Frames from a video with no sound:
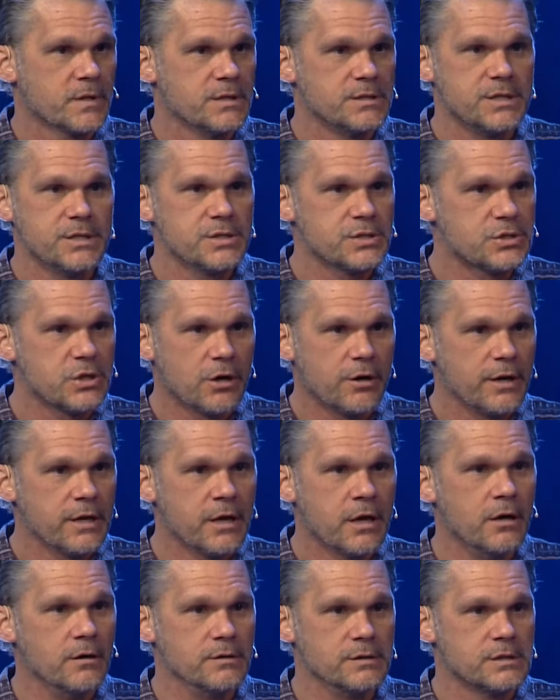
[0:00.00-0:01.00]
Jesus already
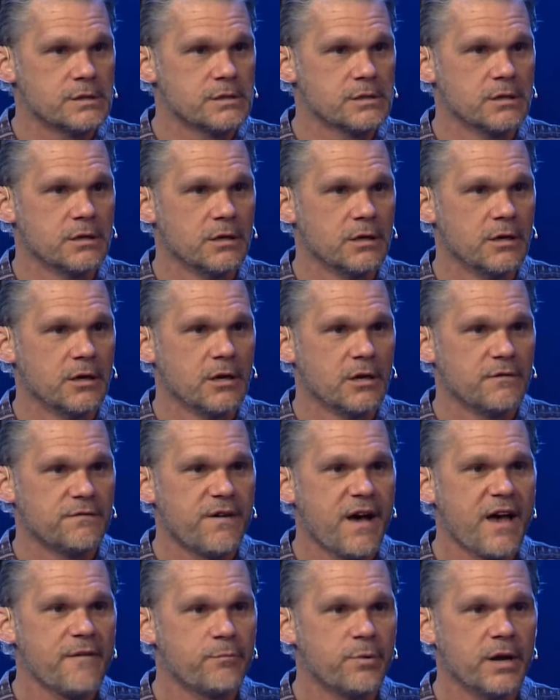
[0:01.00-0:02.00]
knows.
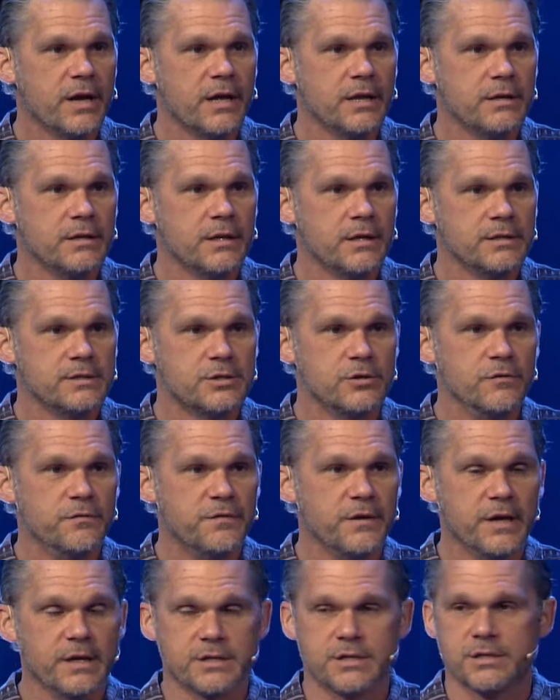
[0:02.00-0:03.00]
Five bread, two
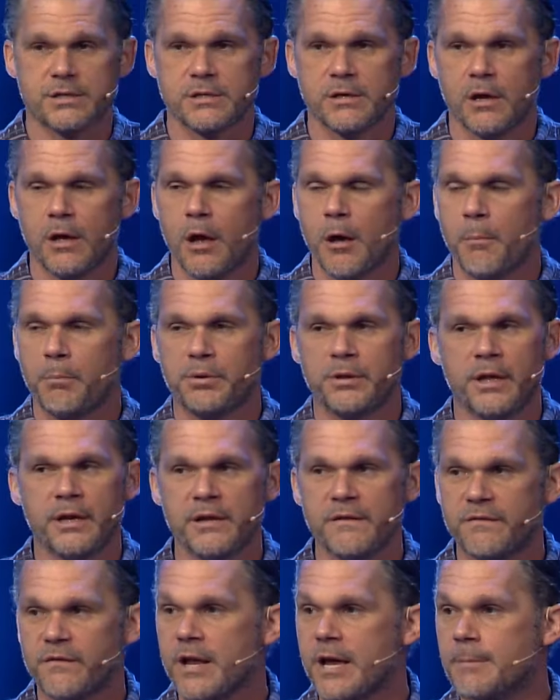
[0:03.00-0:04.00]
fish,
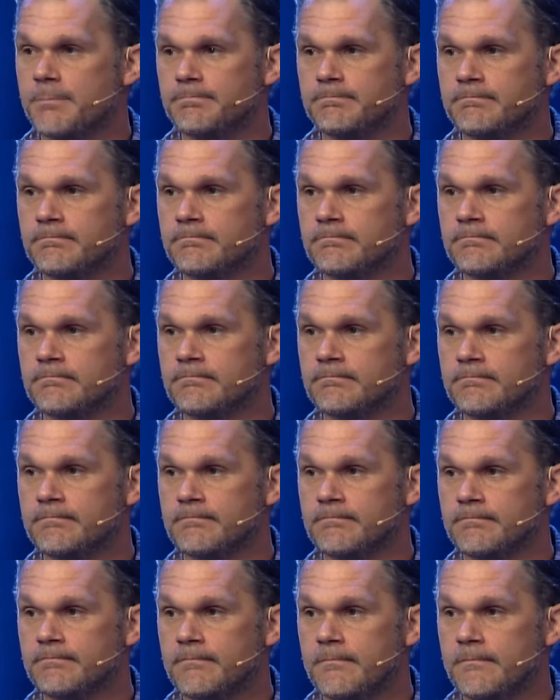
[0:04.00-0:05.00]
plenty for him.
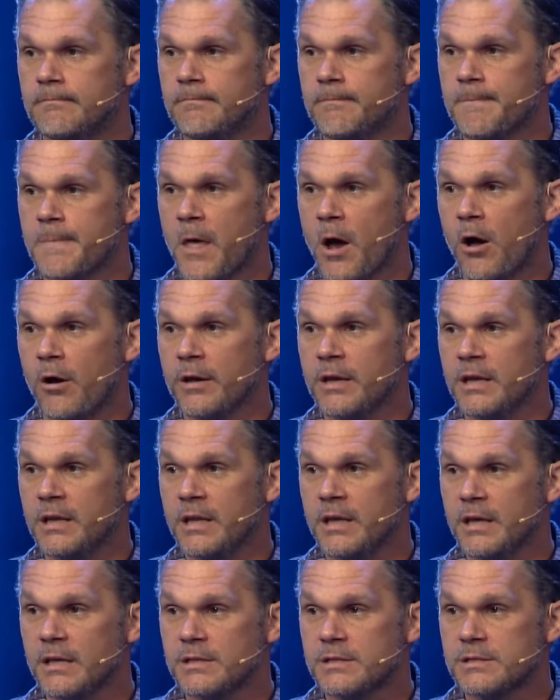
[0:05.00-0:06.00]
All he
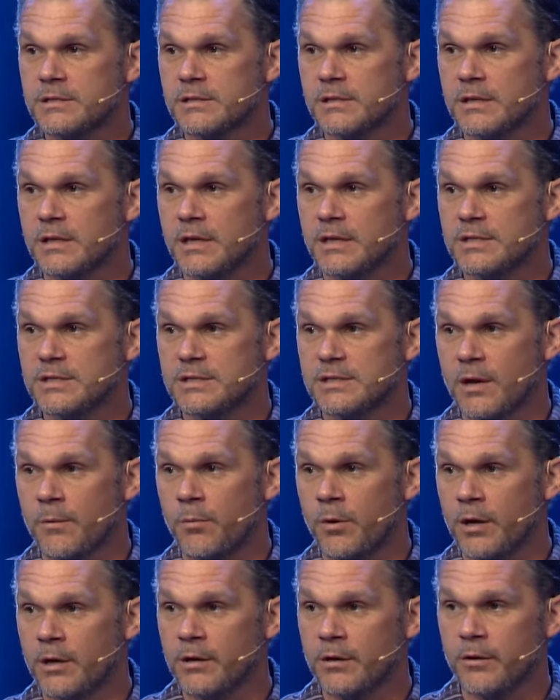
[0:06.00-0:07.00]
needs is
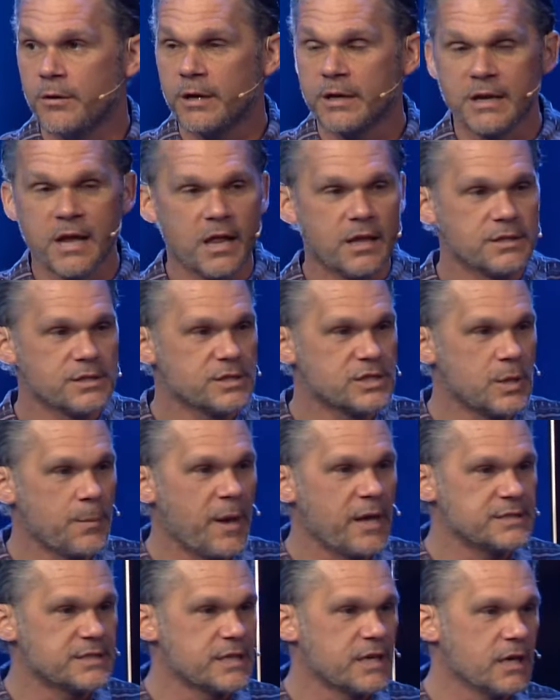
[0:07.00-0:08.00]
someone who acknowledges
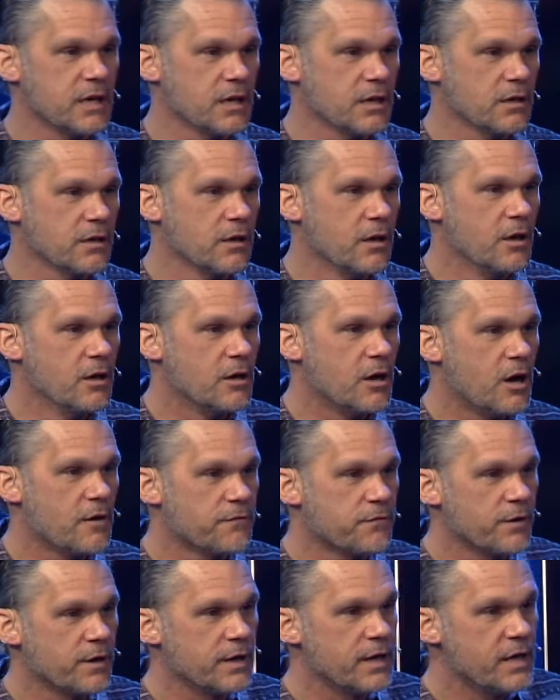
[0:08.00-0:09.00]
him as king,
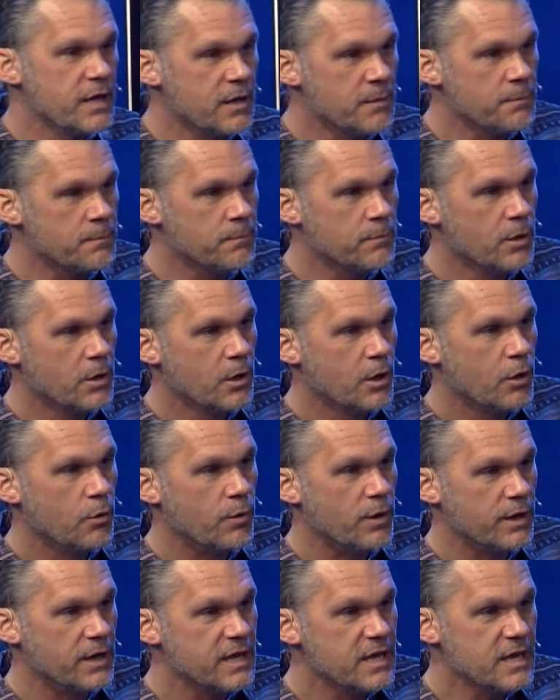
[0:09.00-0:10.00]
offering him
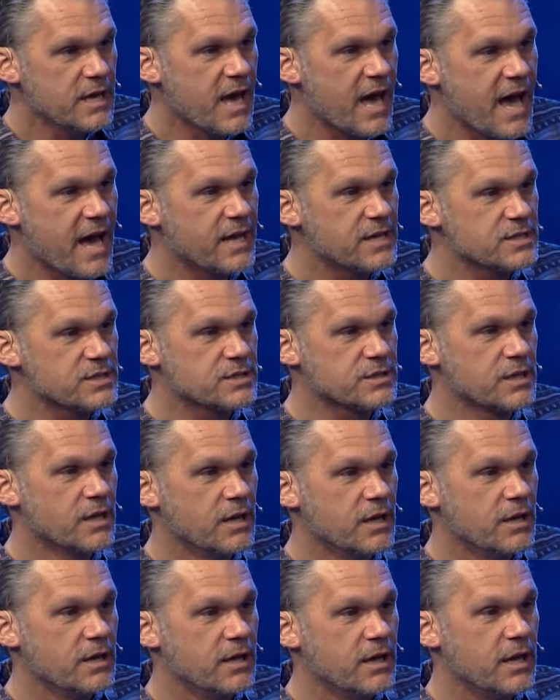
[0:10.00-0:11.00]
what he has,
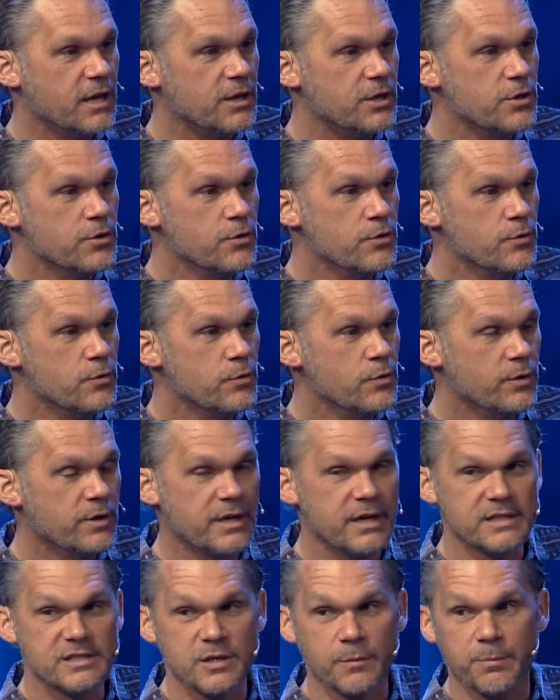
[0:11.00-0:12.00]
and you
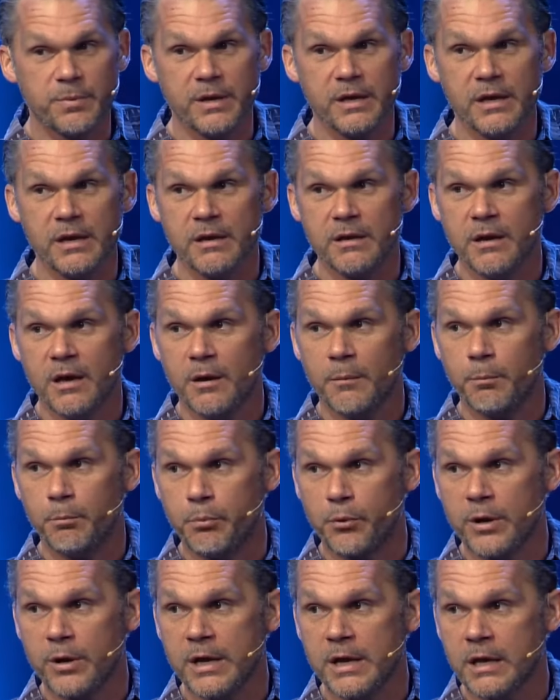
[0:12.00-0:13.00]
get to be
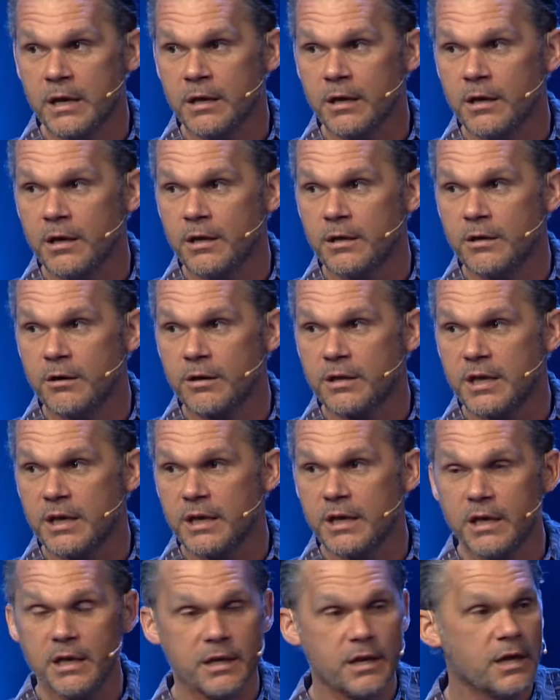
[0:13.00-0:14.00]
bring your
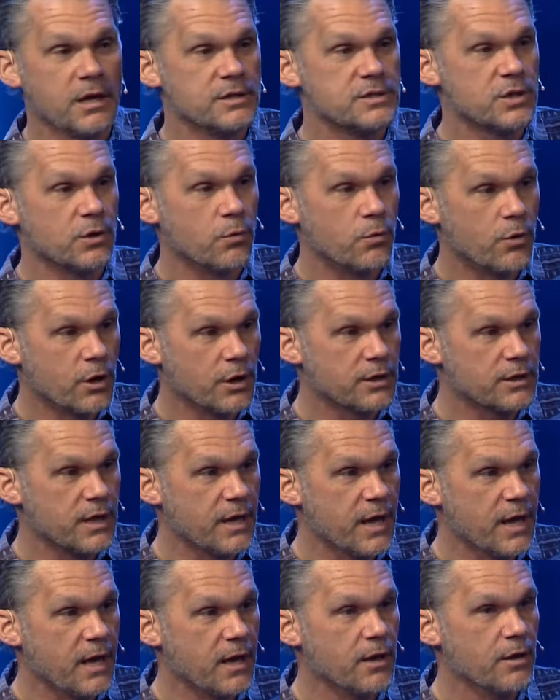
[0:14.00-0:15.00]
kid to work
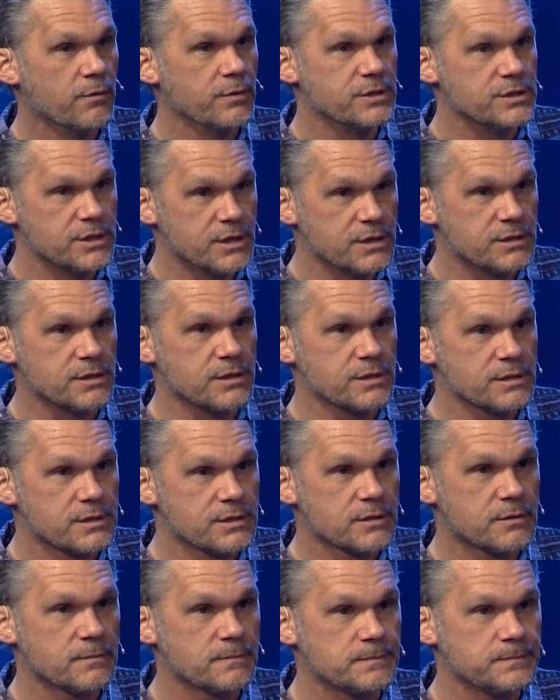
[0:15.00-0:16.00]
day with Jesus.